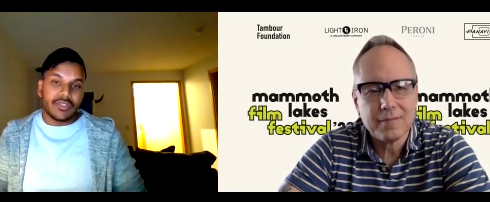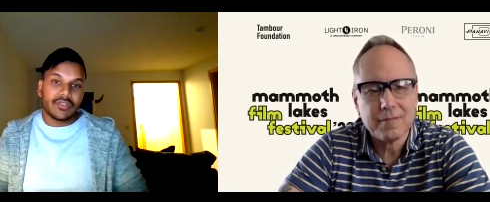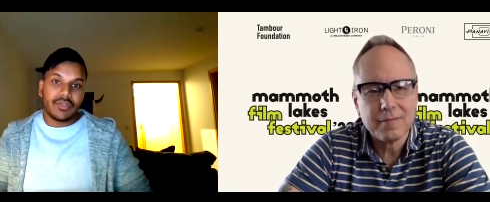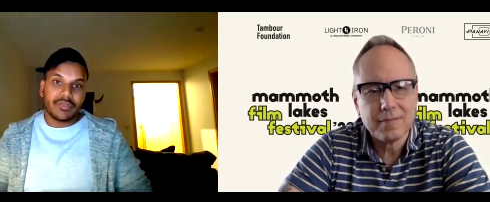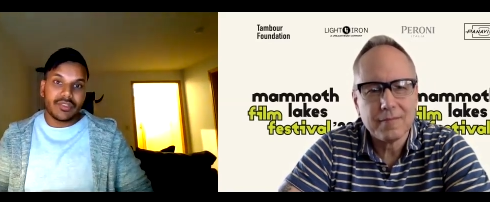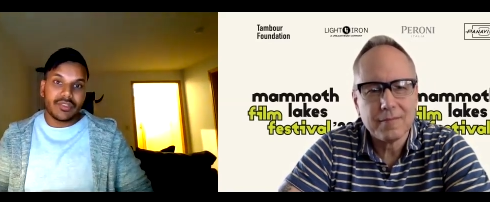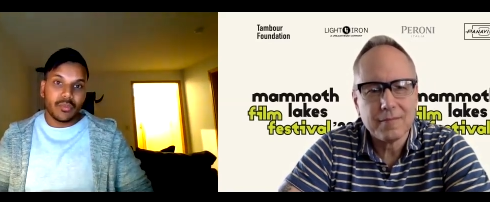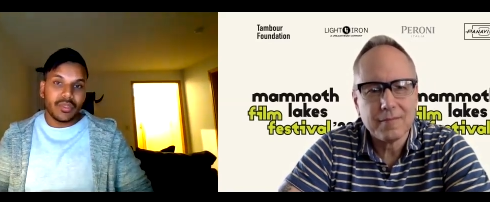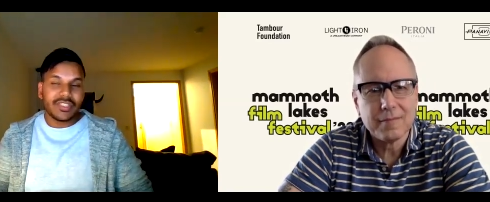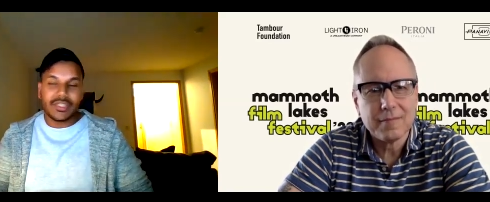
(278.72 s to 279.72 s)
Speaker 1: the script. So
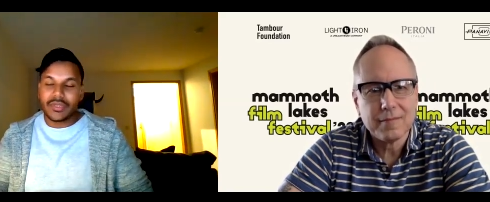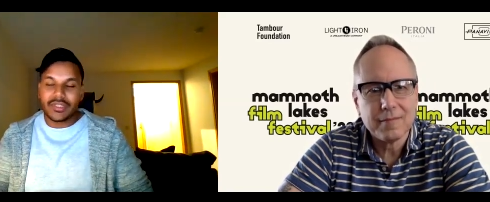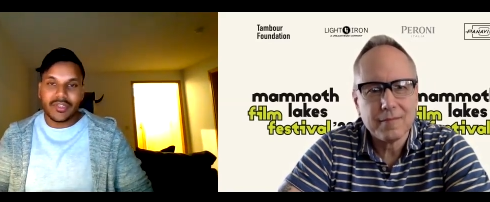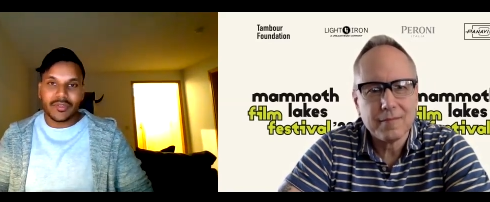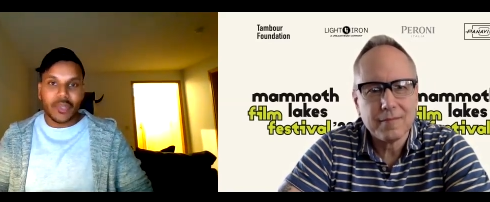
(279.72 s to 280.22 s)
we'll see where it goes.